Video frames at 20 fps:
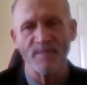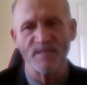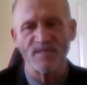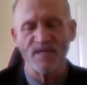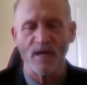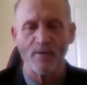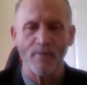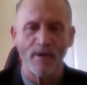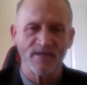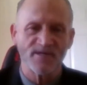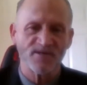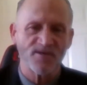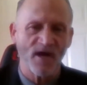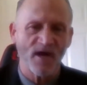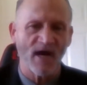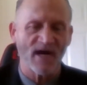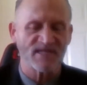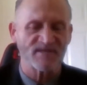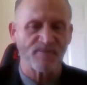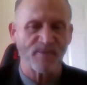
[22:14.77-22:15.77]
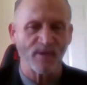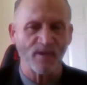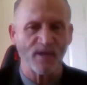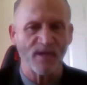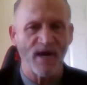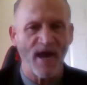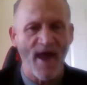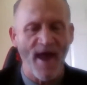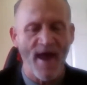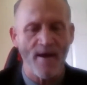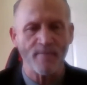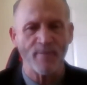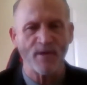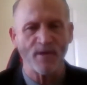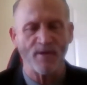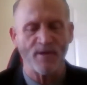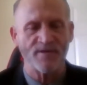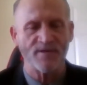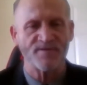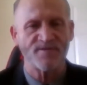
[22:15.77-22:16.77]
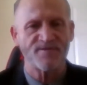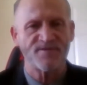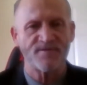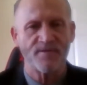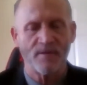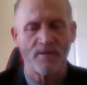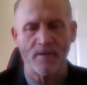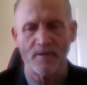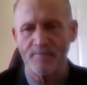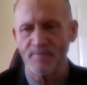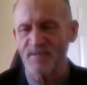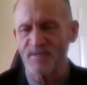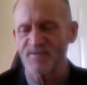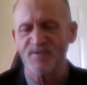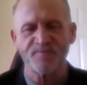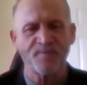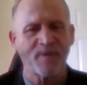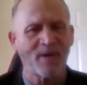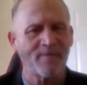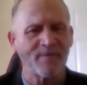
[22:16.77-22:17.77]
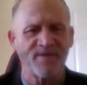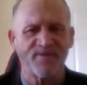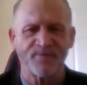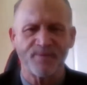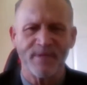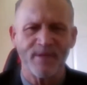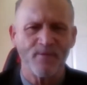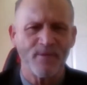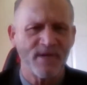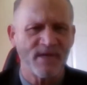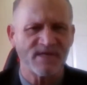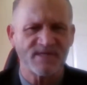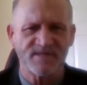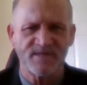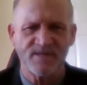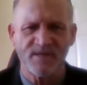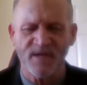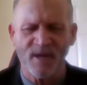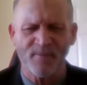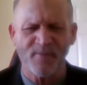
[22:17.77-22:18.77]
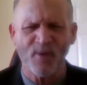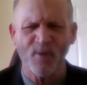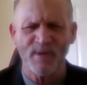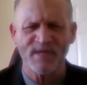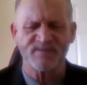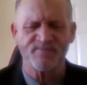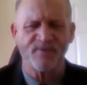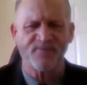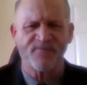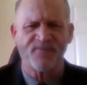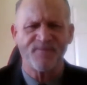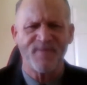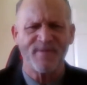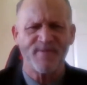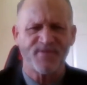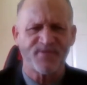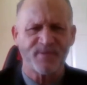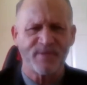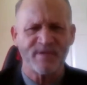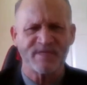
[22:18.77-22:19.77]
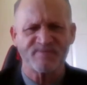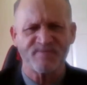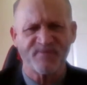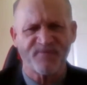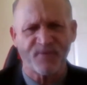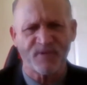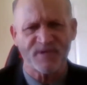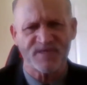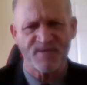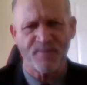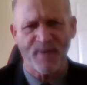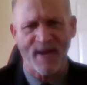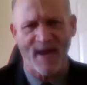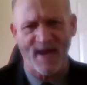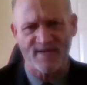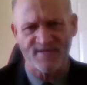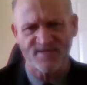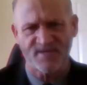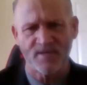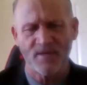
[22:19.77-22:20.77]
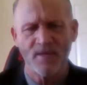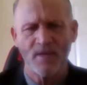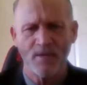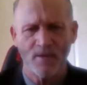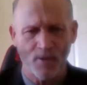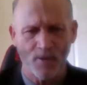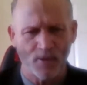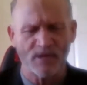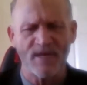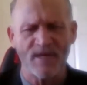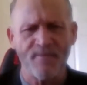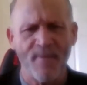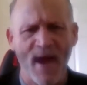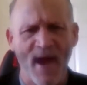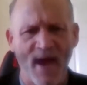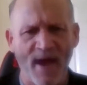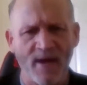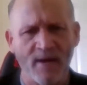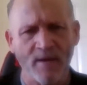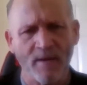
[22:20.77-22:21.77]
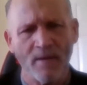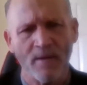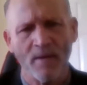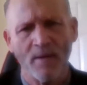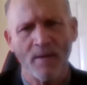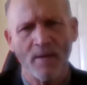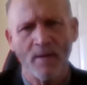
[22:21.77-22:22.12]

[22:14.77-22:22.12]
She got rushed to the hospital in an ambulance. This was probably 3 weeks, maybe 3 weeks before she passed, early May.